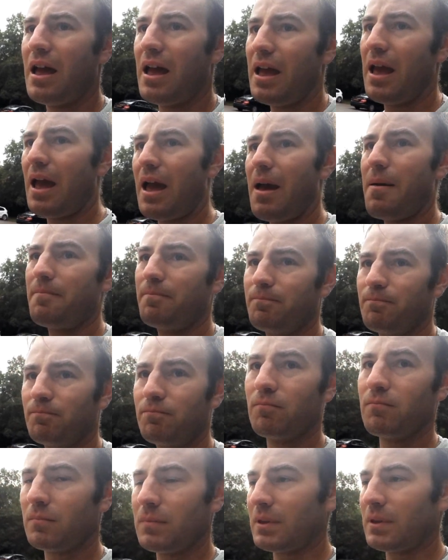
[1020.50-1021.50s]
um,
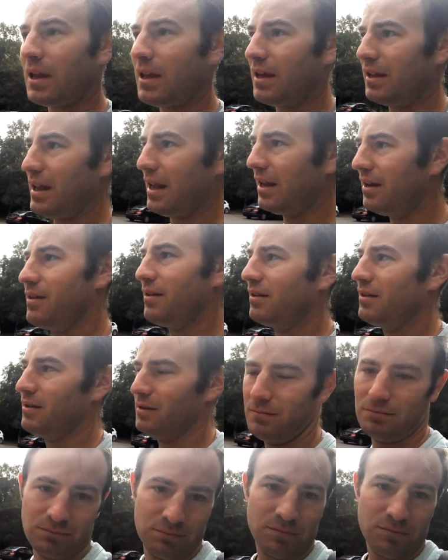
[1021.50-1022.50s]
and then
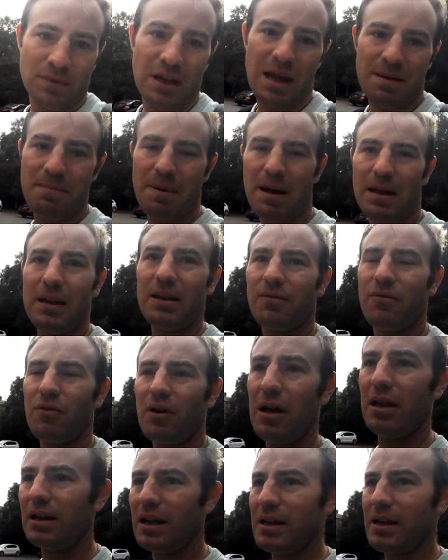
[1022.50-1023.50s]
head back the other
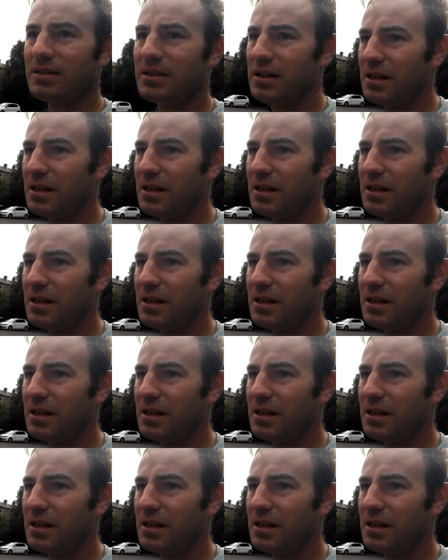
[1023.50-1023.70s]
way. In later